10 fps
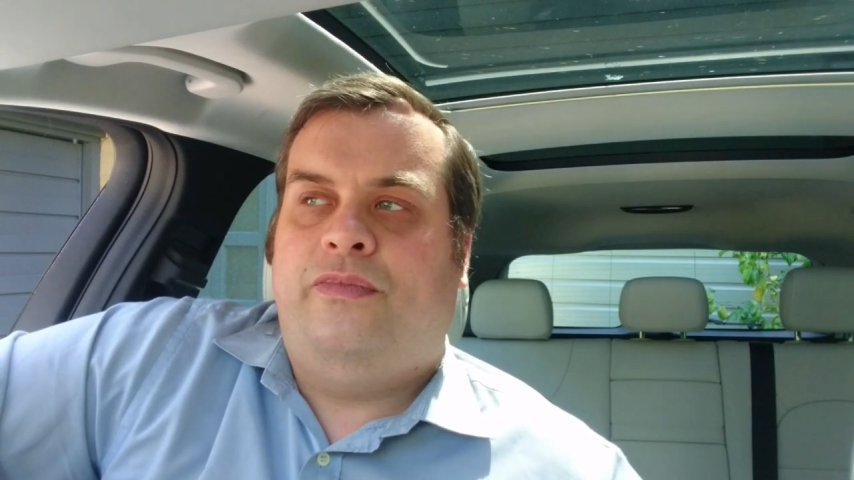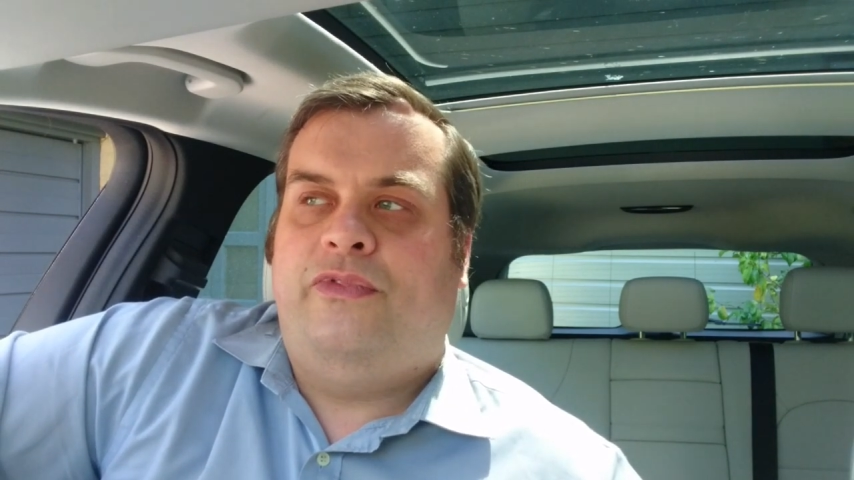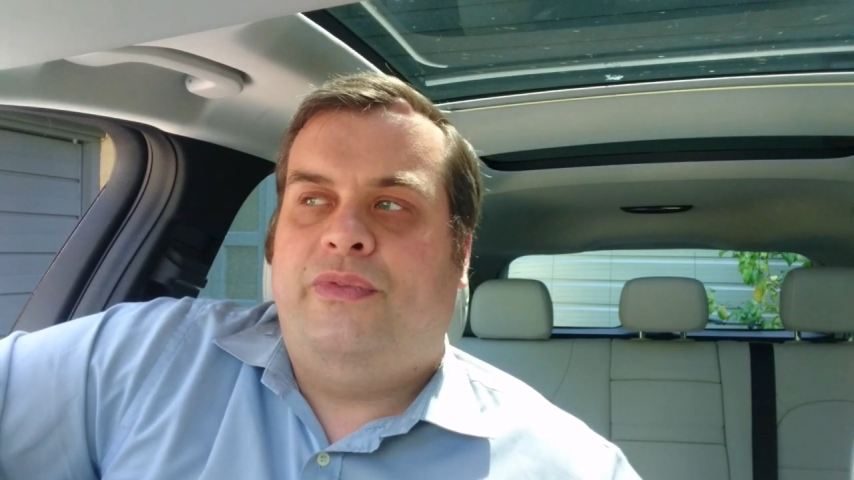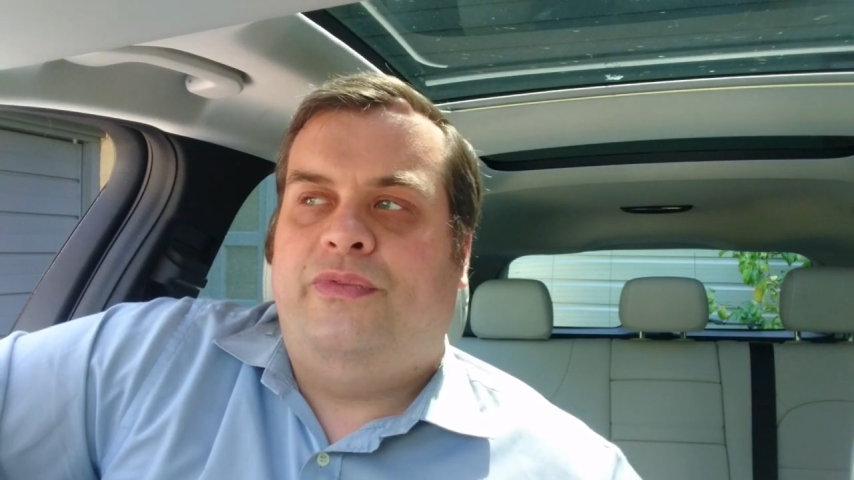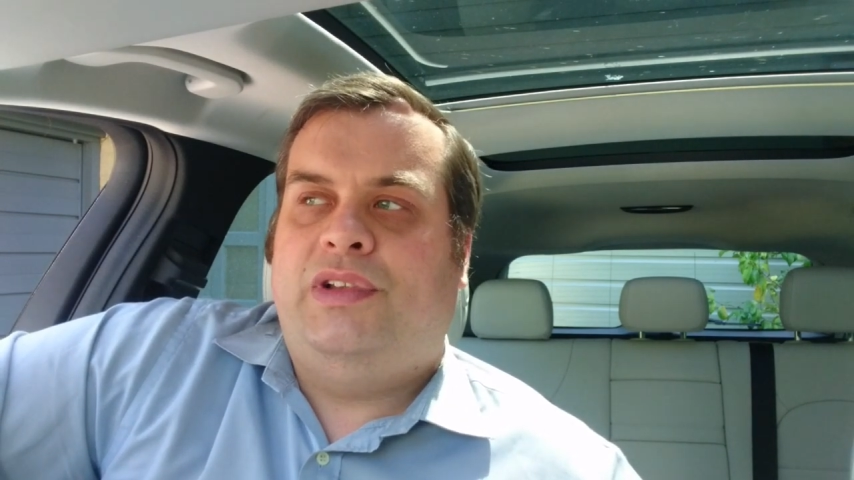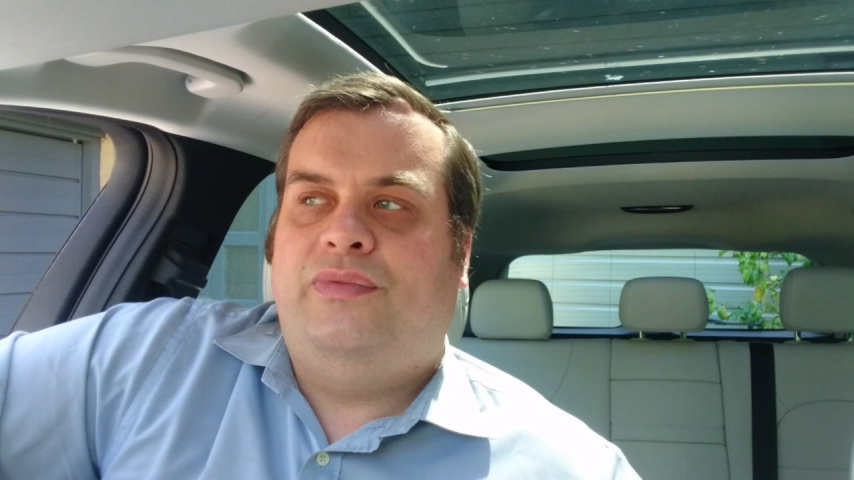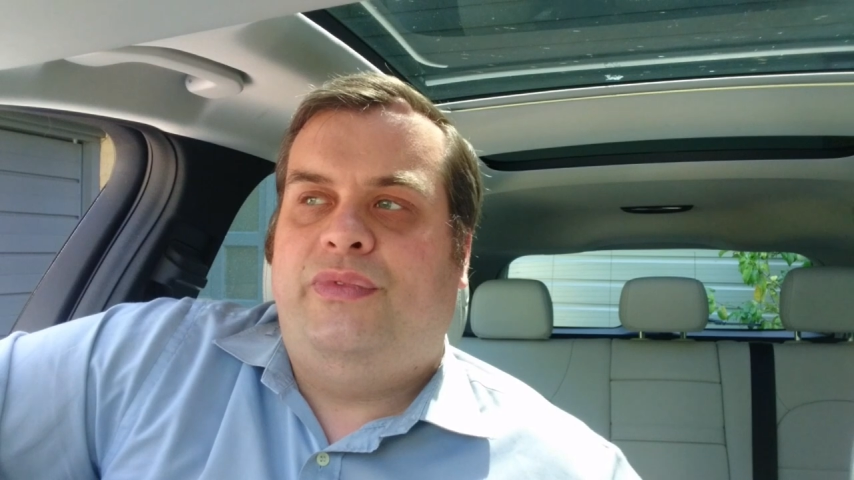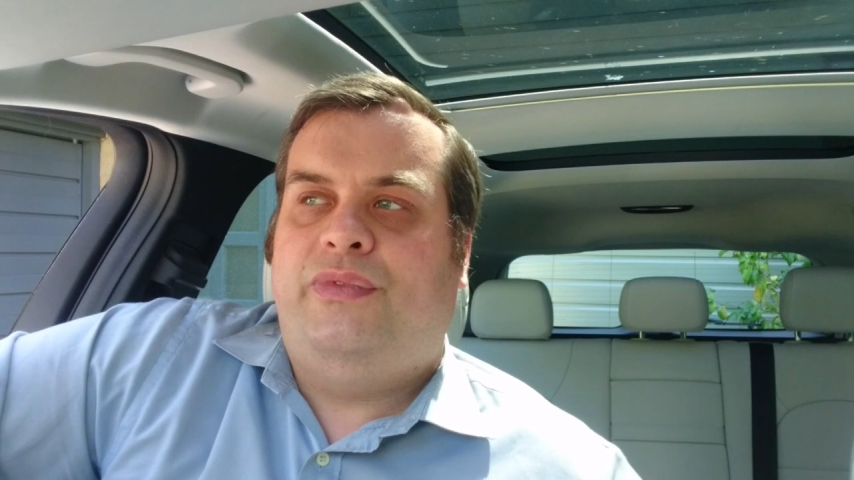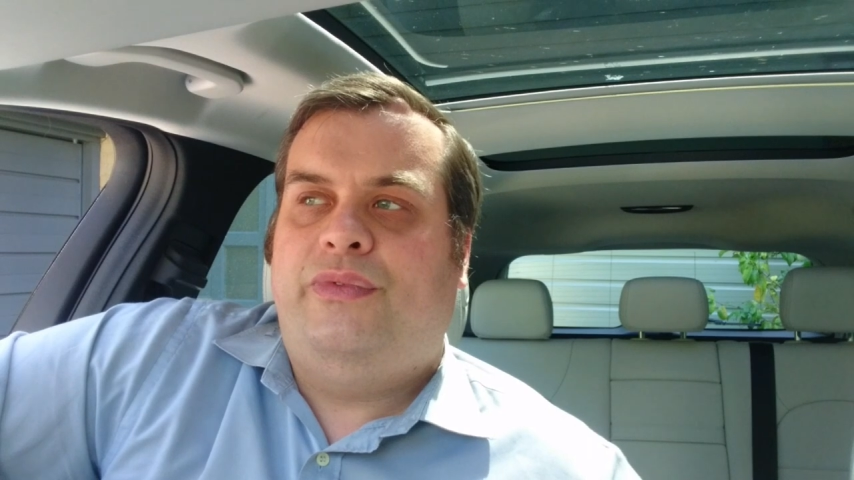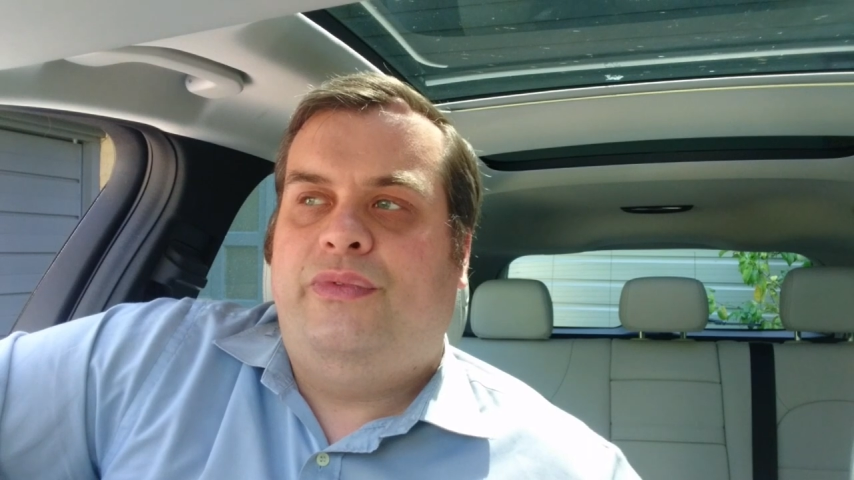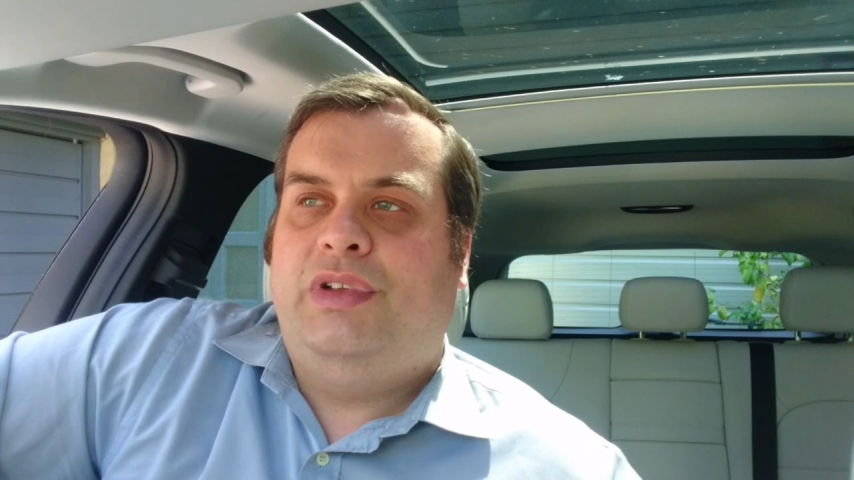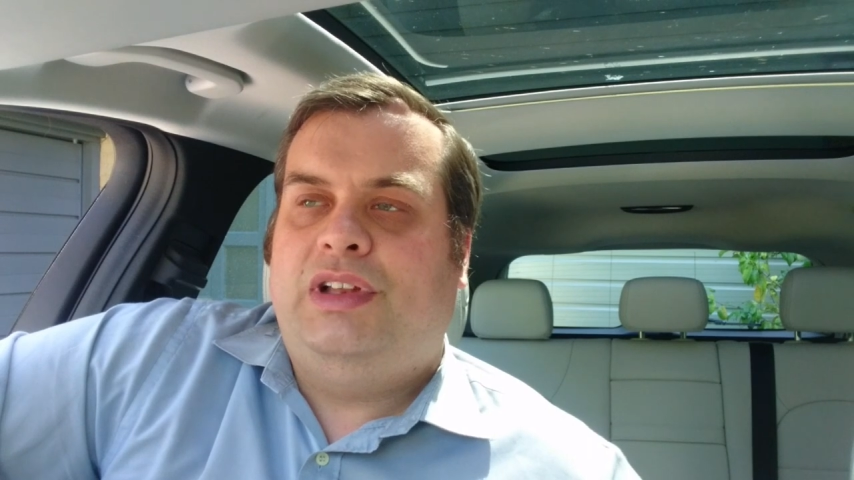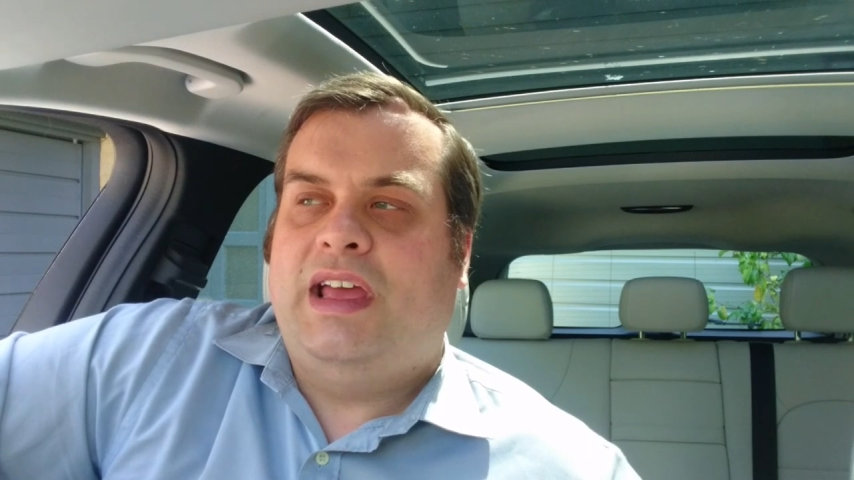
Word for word: the, the the